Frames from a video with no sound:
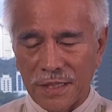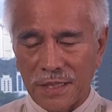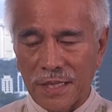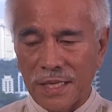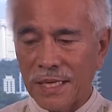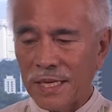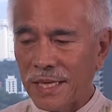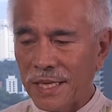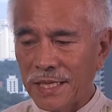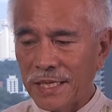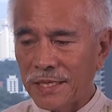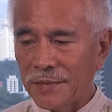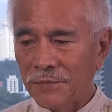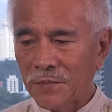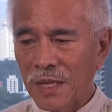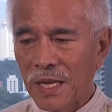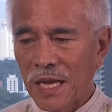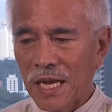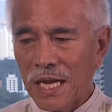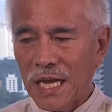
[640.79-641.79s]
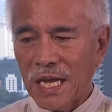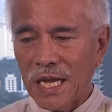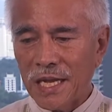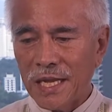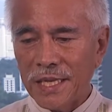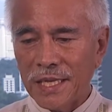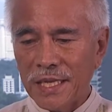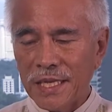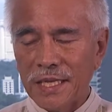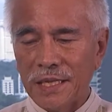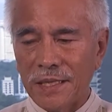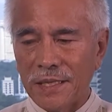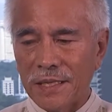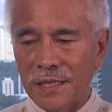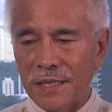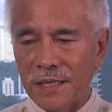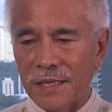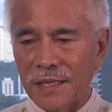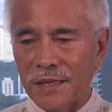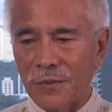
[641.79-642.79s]
And
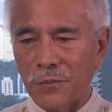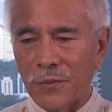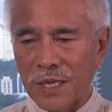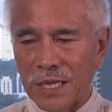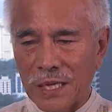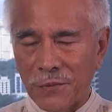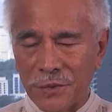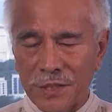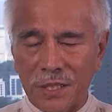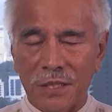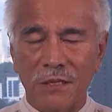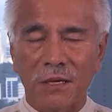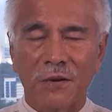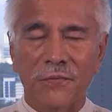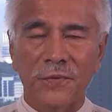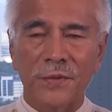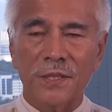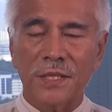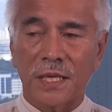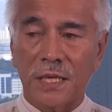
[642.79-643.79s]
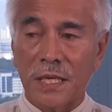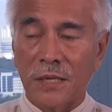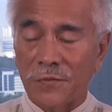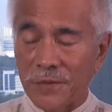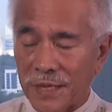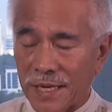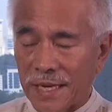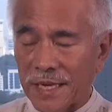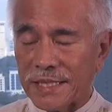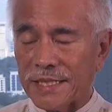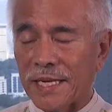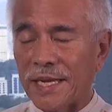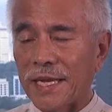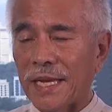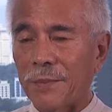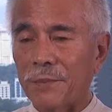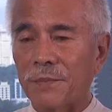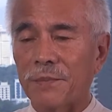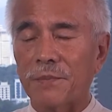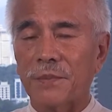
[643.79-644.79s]
when I was in office, and even as I
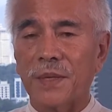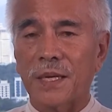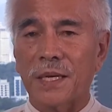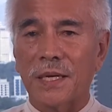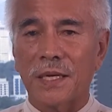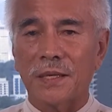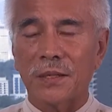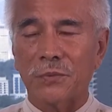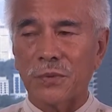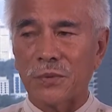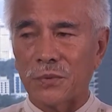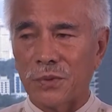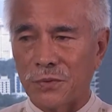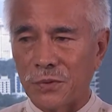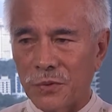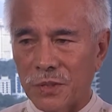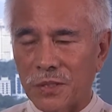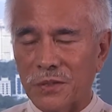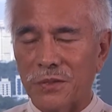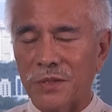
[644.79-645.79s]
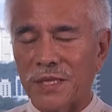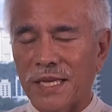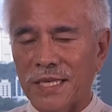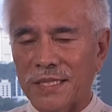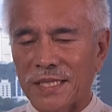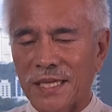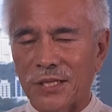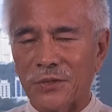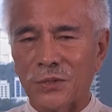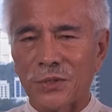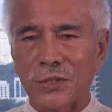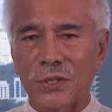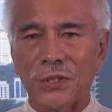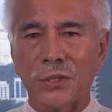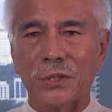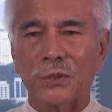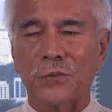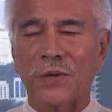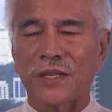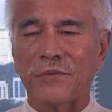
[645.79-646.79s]
am, as I
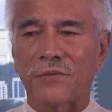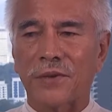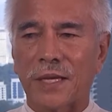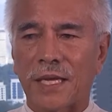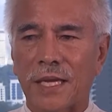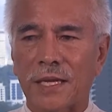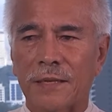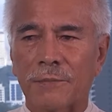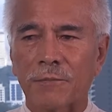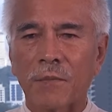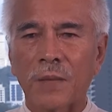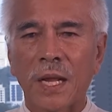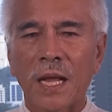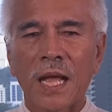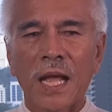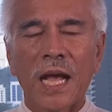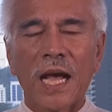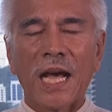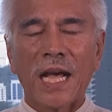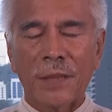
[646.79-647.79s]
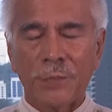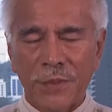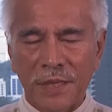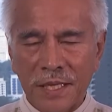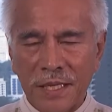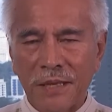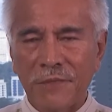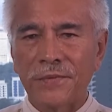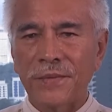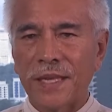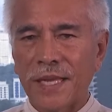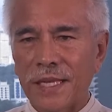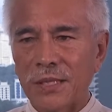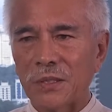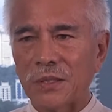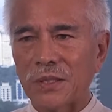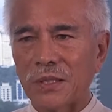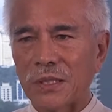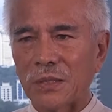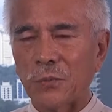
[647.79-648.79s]
continue to advocate, I believe
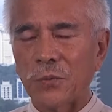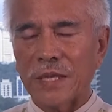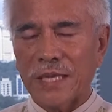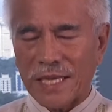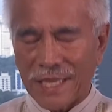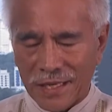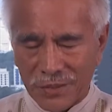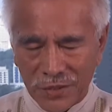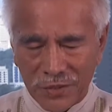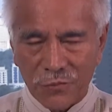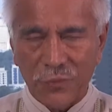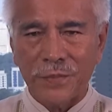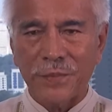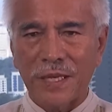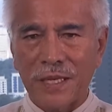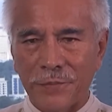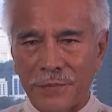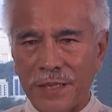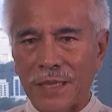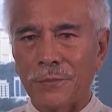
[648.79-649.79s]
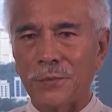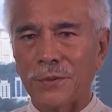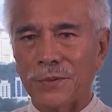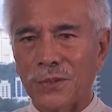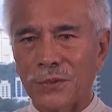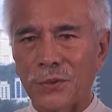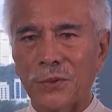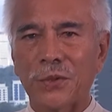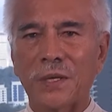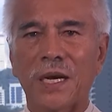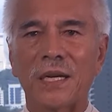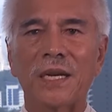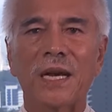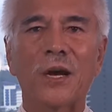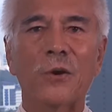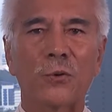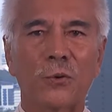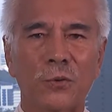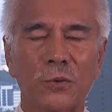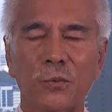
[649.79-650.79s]
that we may be able to do it on
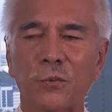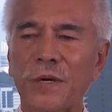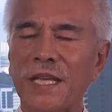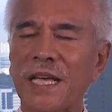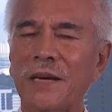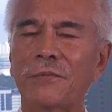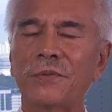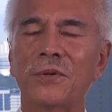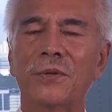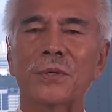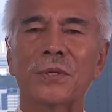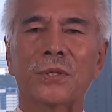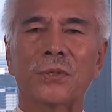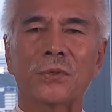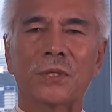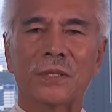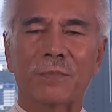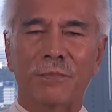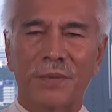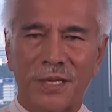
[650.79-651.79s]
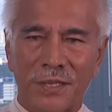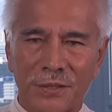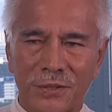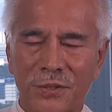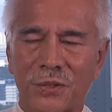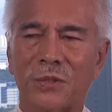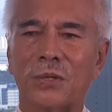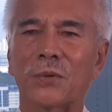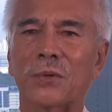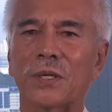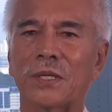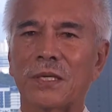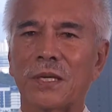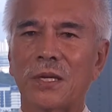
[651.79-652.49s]
our own. We have the resource base to do it.